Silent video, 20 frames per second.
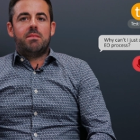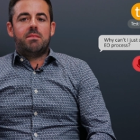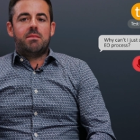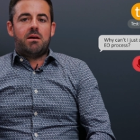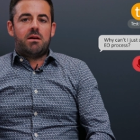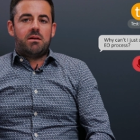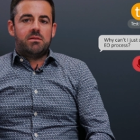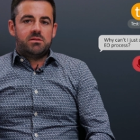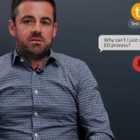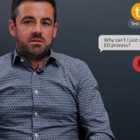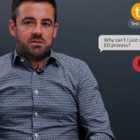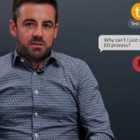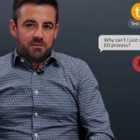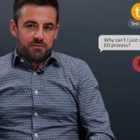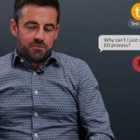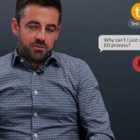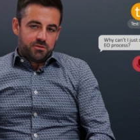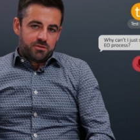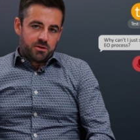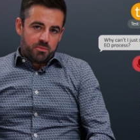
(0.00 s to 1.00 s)
there are
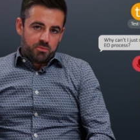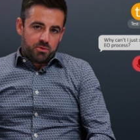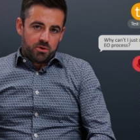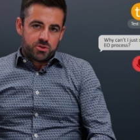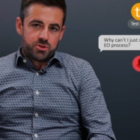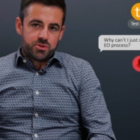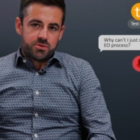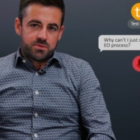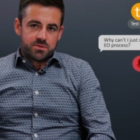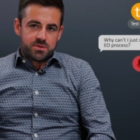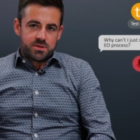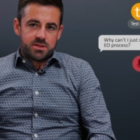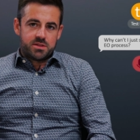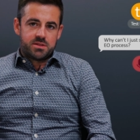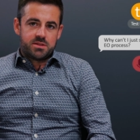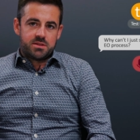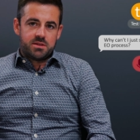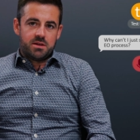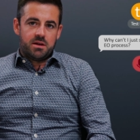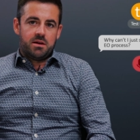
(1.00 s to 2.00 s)
different approaches to
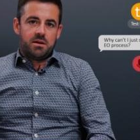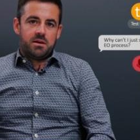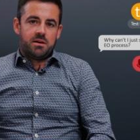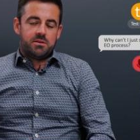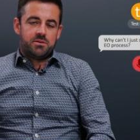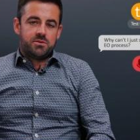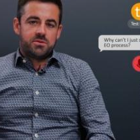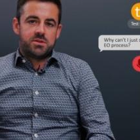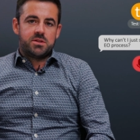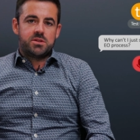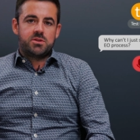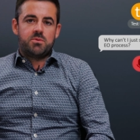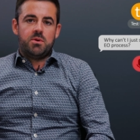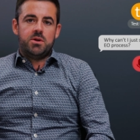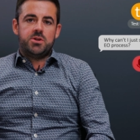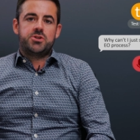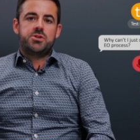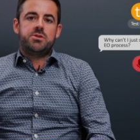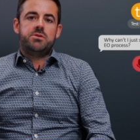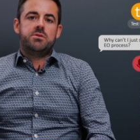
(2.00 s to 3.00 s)
this
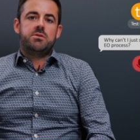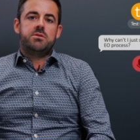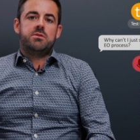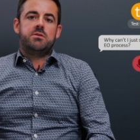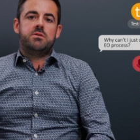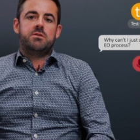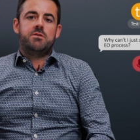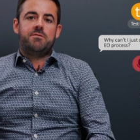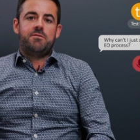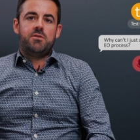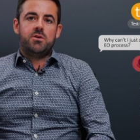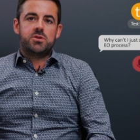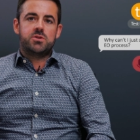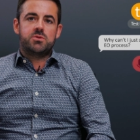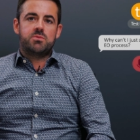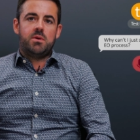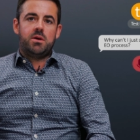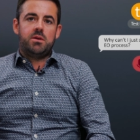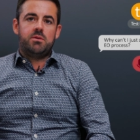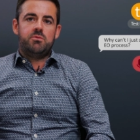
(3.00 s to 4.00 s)
question. The
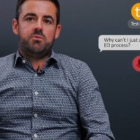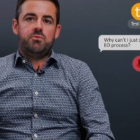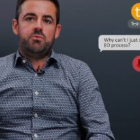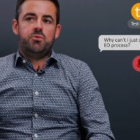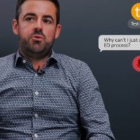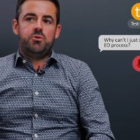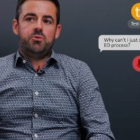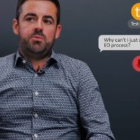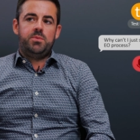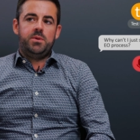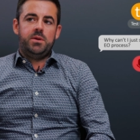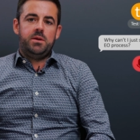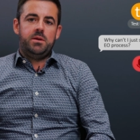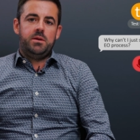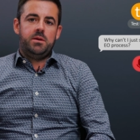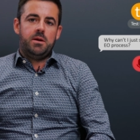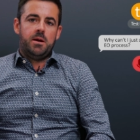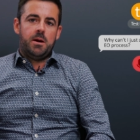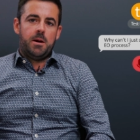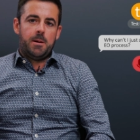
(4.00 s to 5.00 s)
first one would
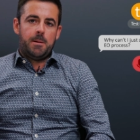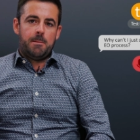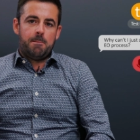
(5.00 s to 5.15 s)
be,